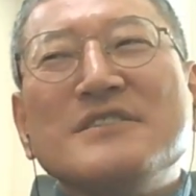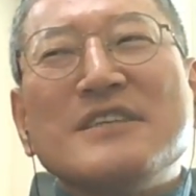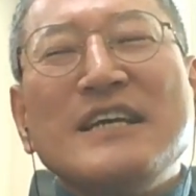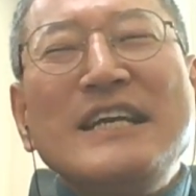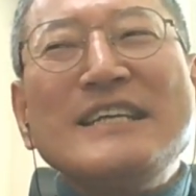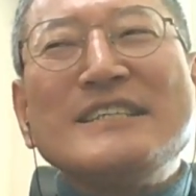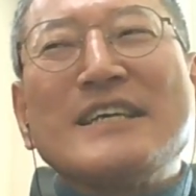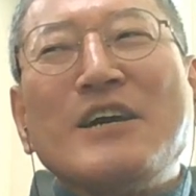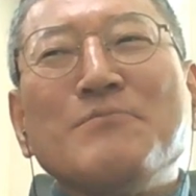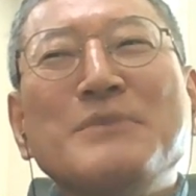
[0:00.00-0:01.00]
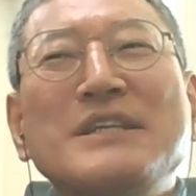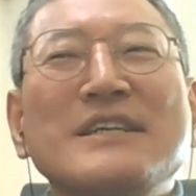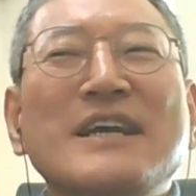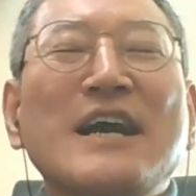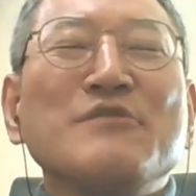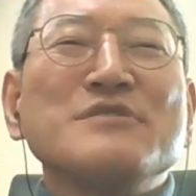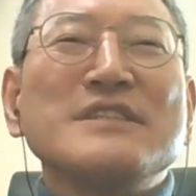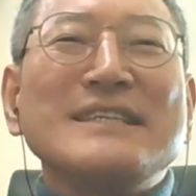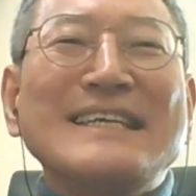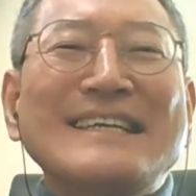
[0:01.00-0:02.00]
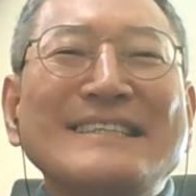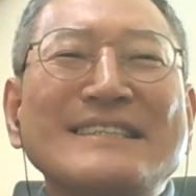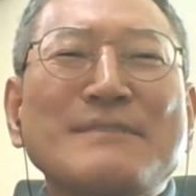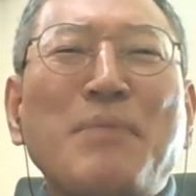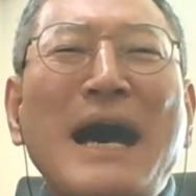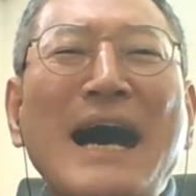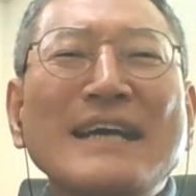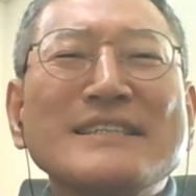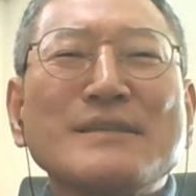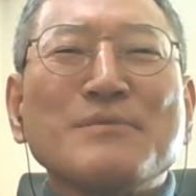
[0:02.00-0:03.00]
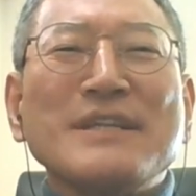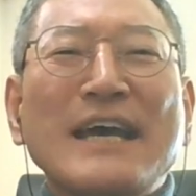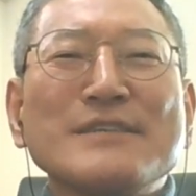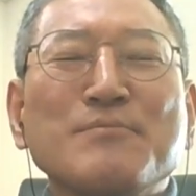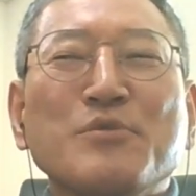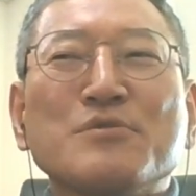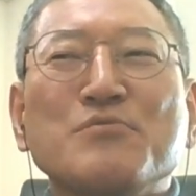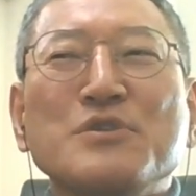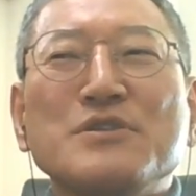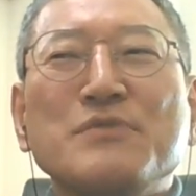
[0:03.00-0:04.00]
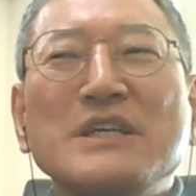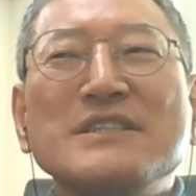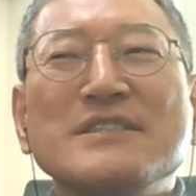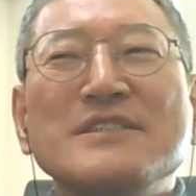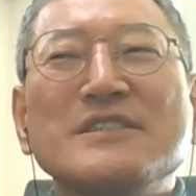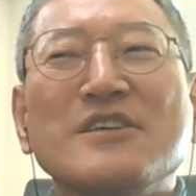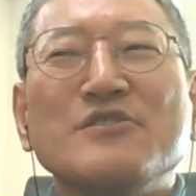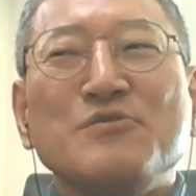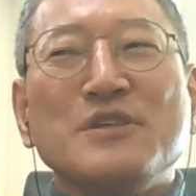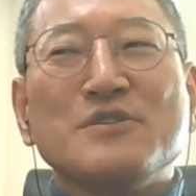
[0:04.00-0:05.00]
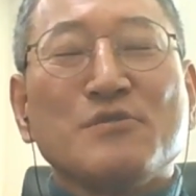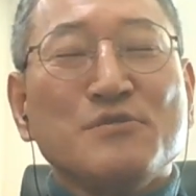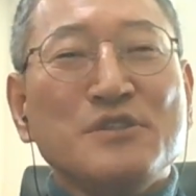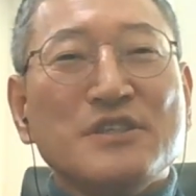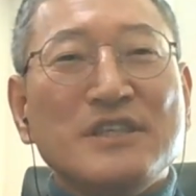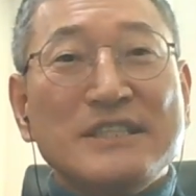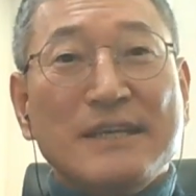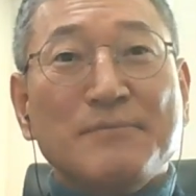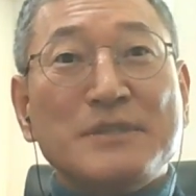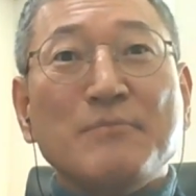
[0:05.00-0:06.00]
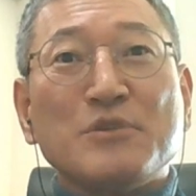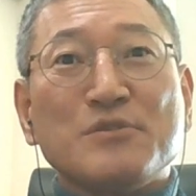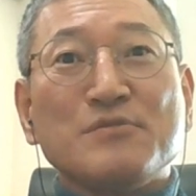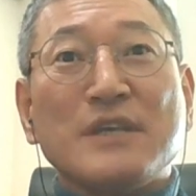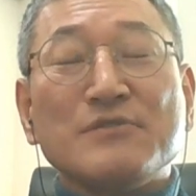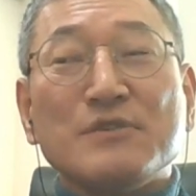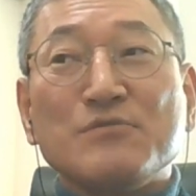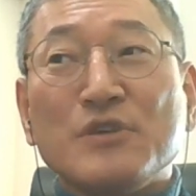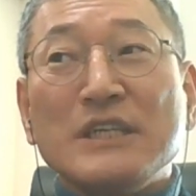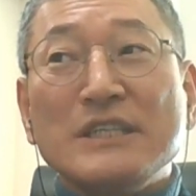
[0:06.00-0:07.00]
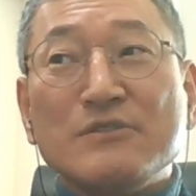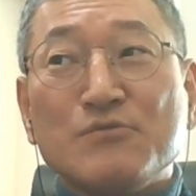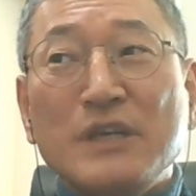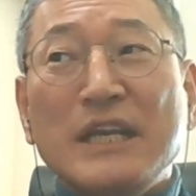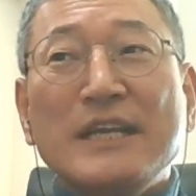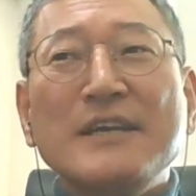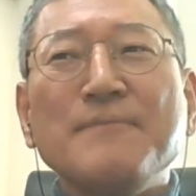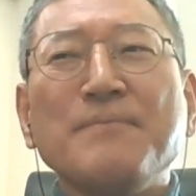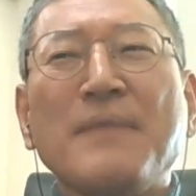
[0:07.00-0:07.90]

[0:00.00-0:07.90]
Chinese government announced these possible export restrictions on urea solution in September 2023.